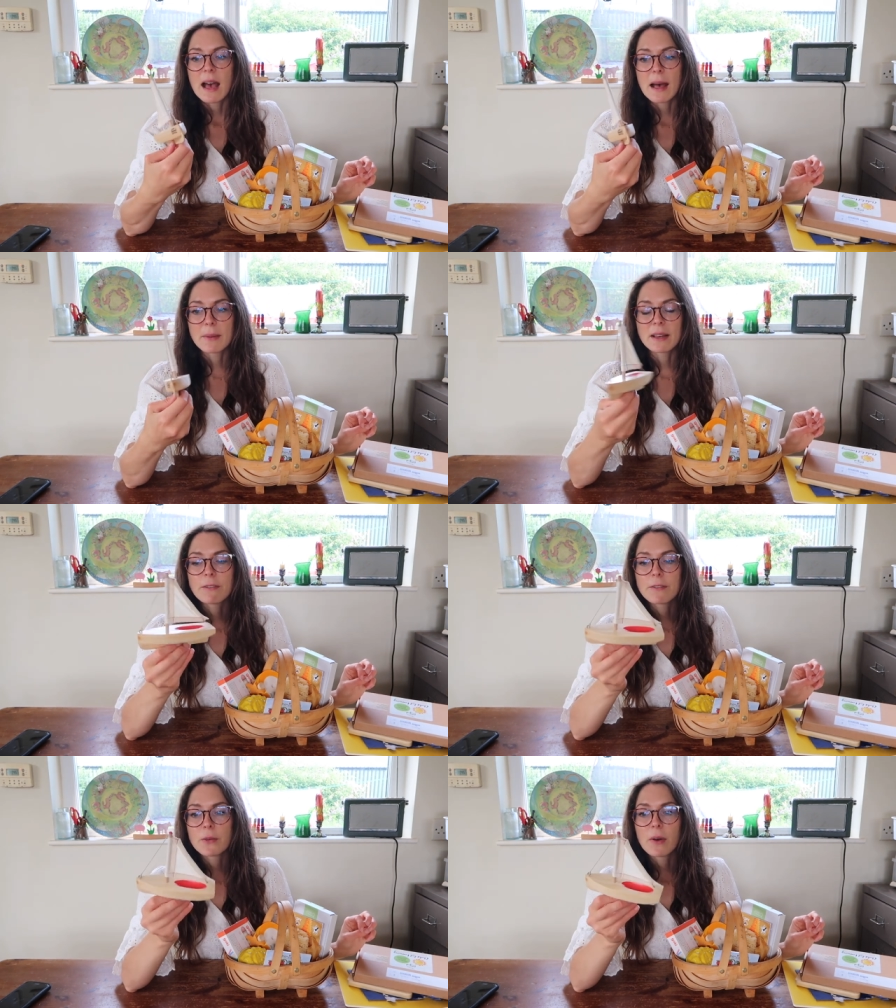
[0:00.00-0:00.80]
Um, and
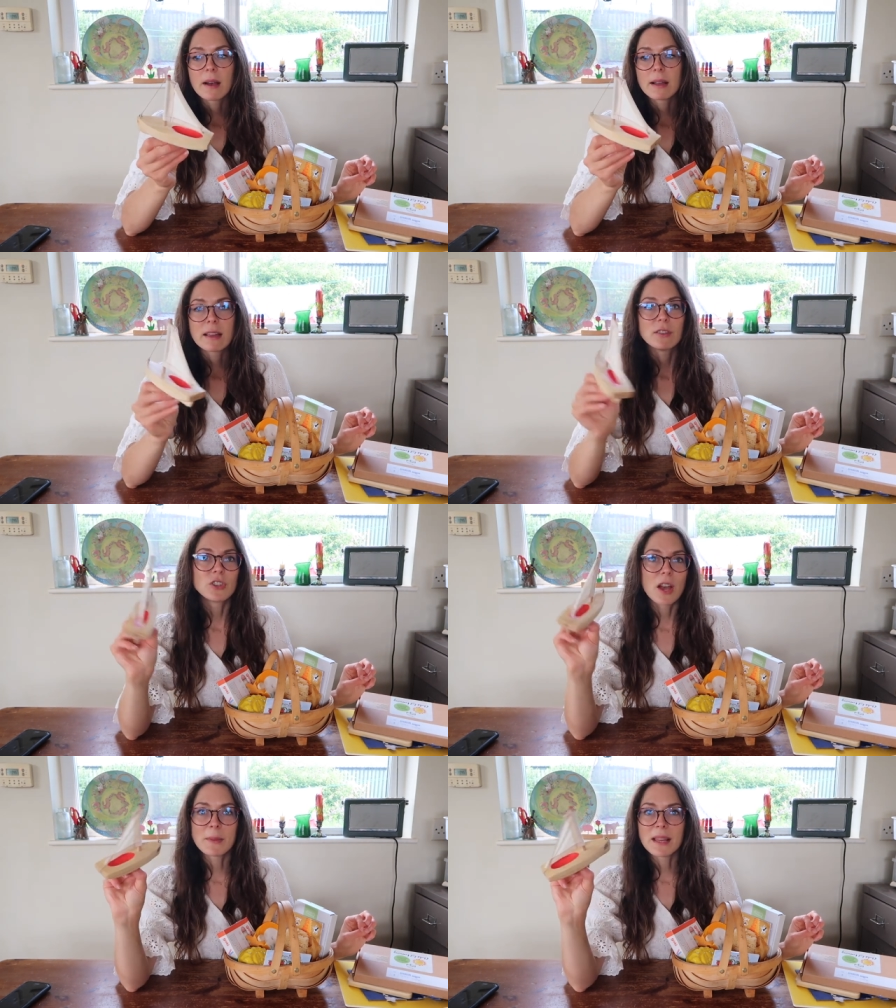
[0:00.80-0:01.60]
if you are in
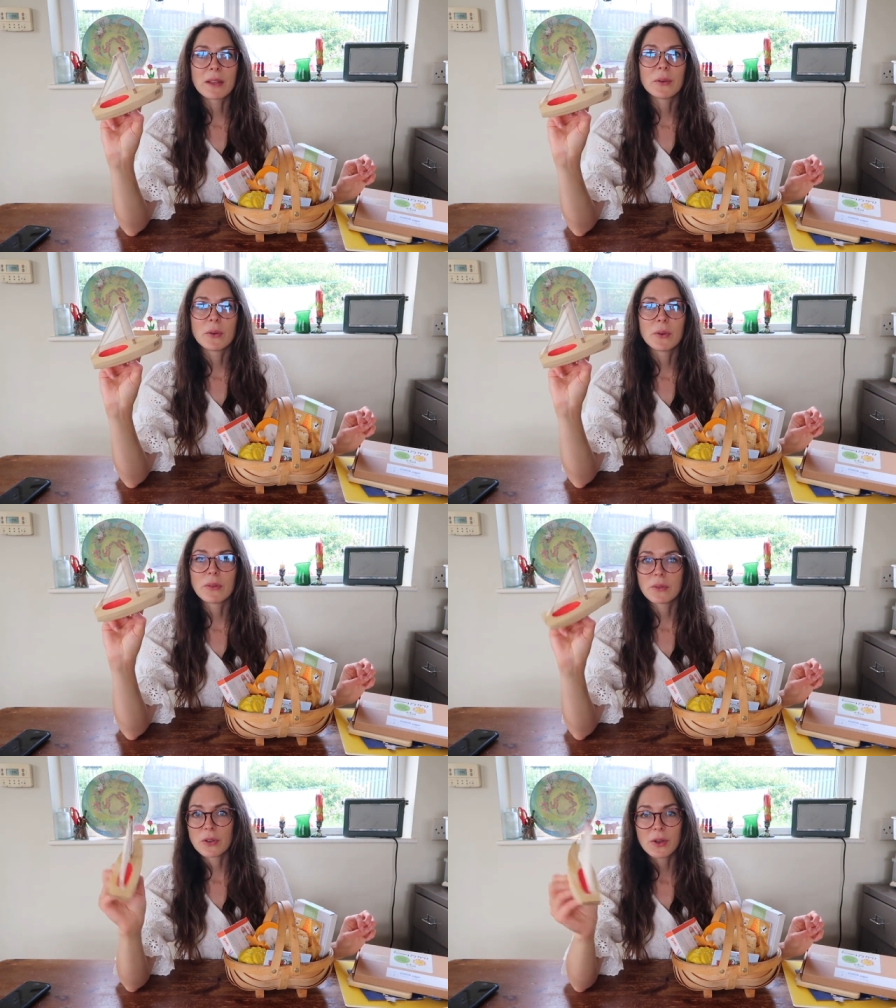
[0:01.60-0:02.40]
Germany
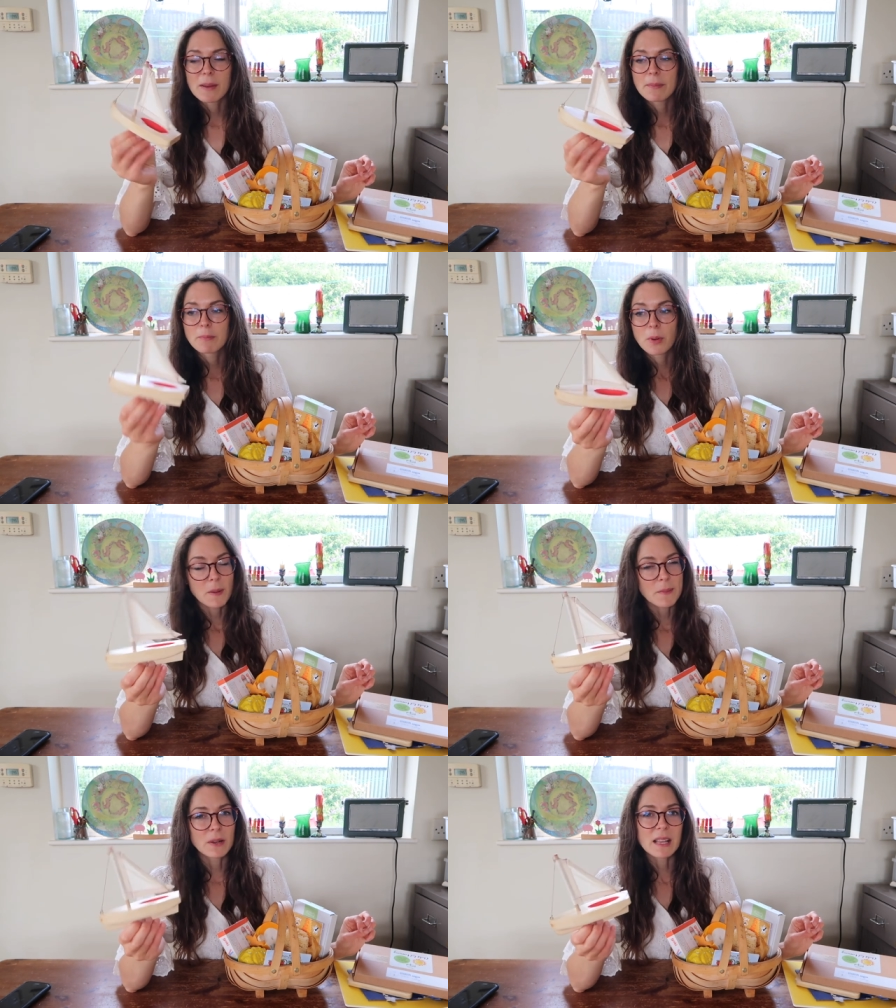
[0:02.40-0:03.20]
or Europe,
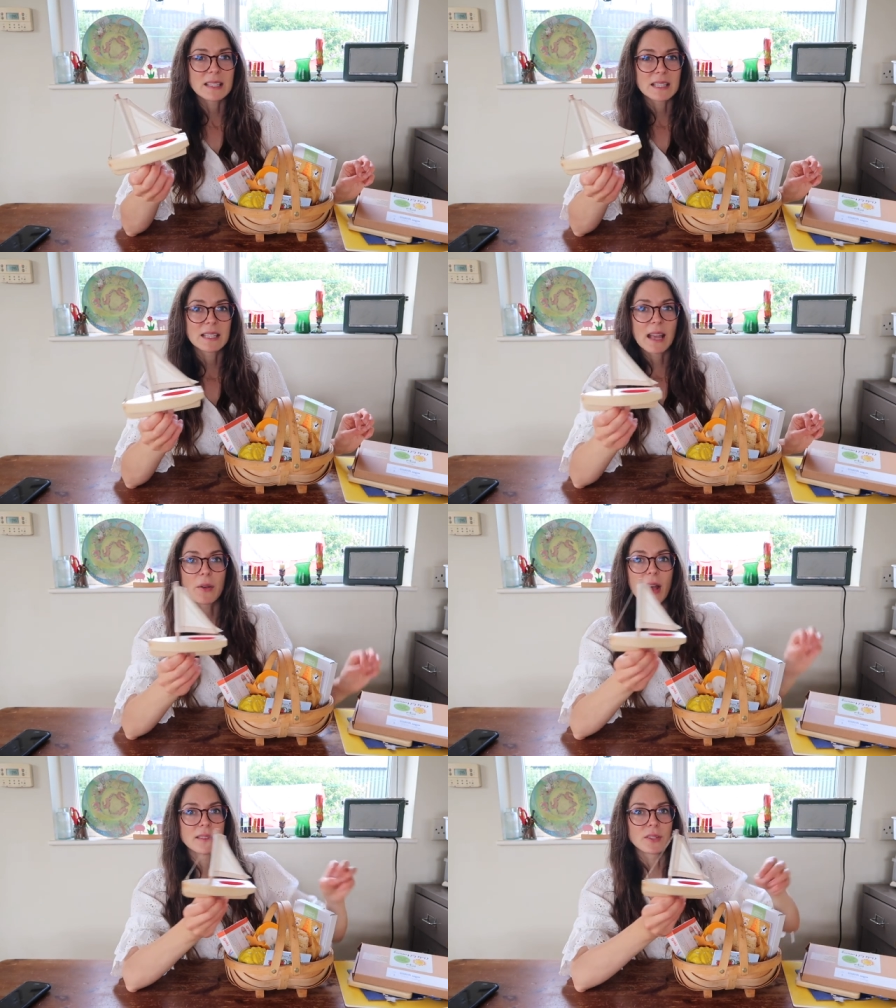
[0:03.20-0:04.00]
probably pretty easy to get
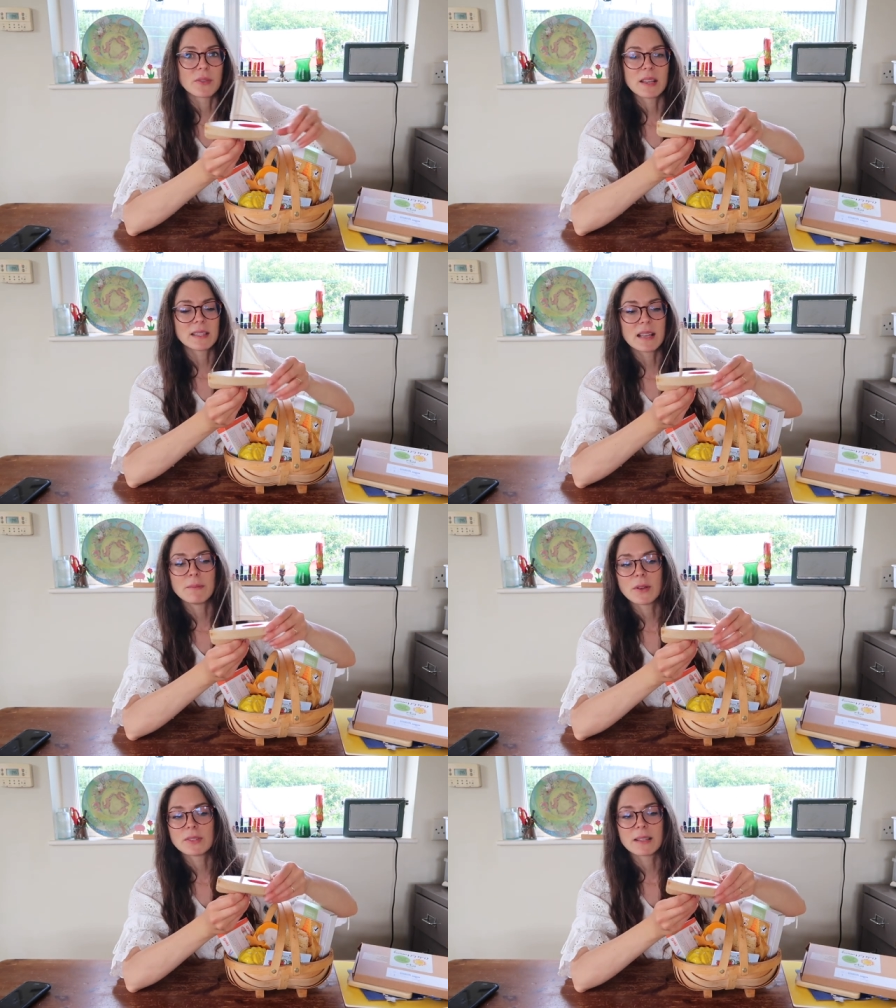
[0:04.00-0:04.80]
your hands on this
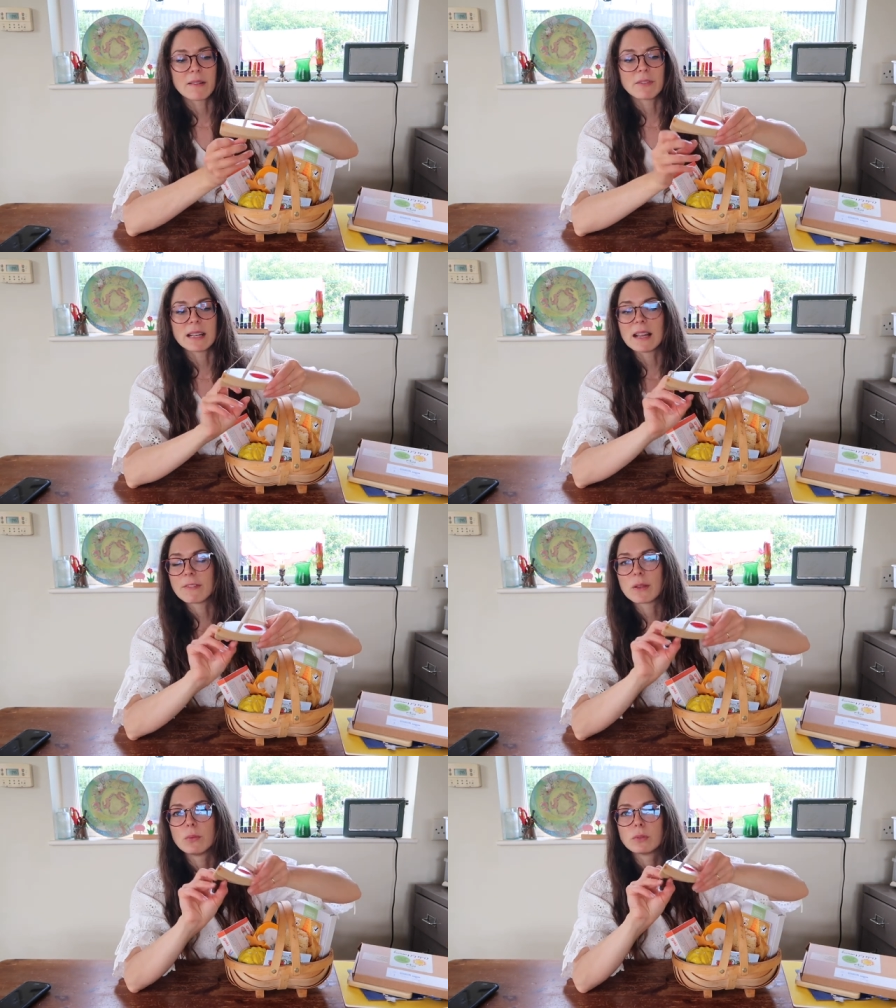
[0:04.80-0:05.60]
in most like really
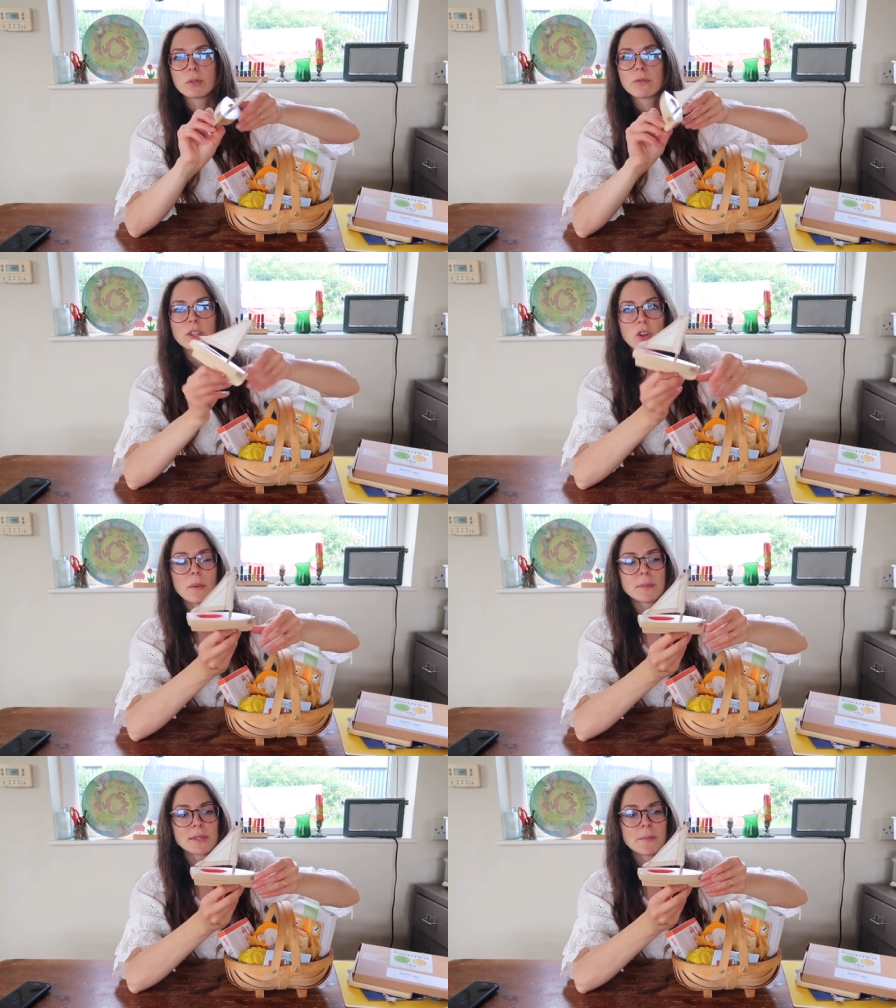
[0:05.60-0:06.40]
lovely Waldorfy
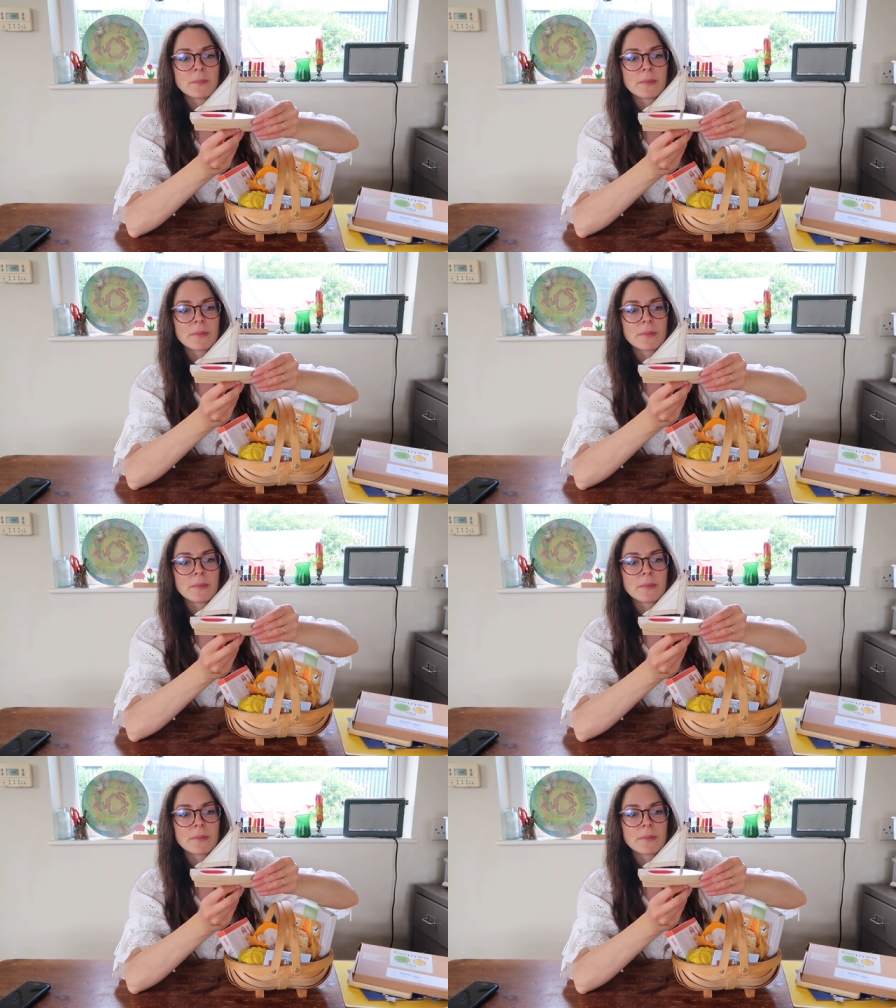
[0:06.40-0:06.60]
shops.